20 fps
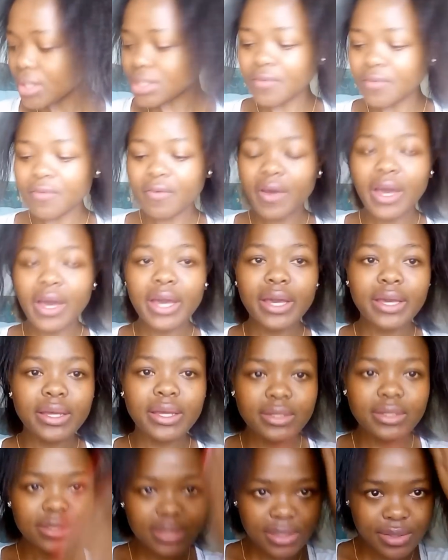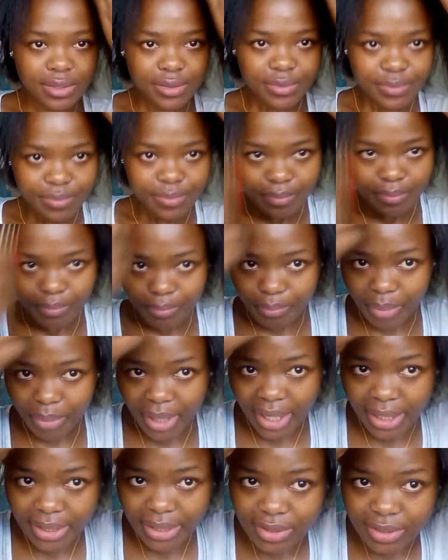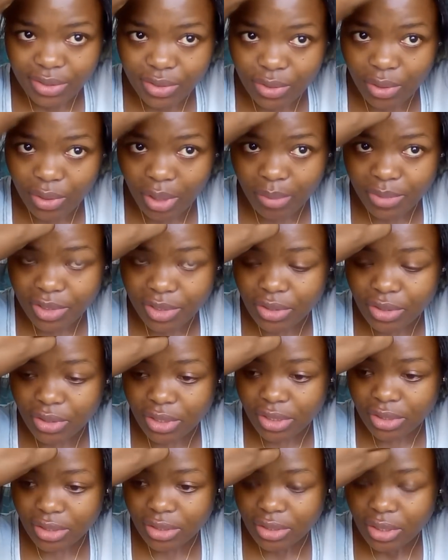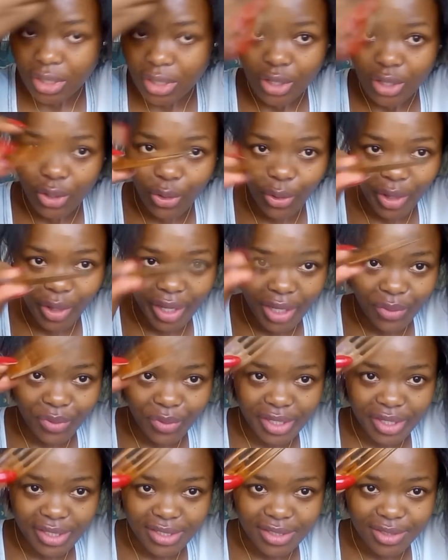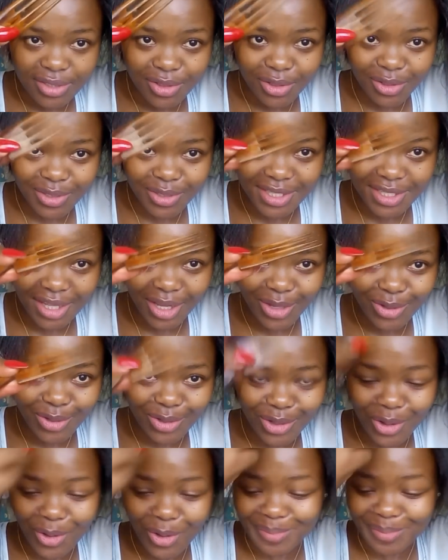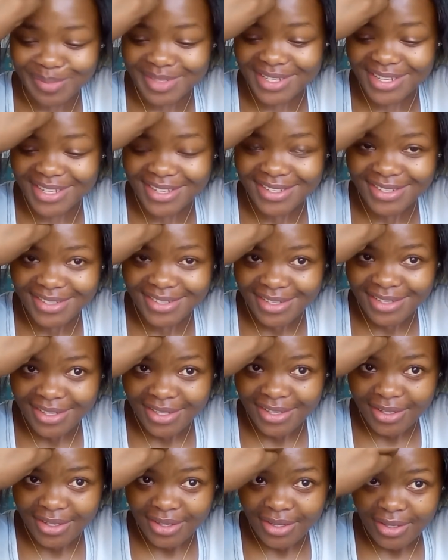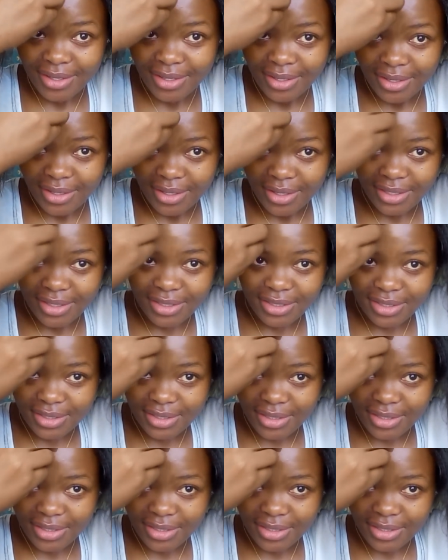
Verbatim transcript: defined part, so I'm just gonna go ahead with this, you know, salon combs and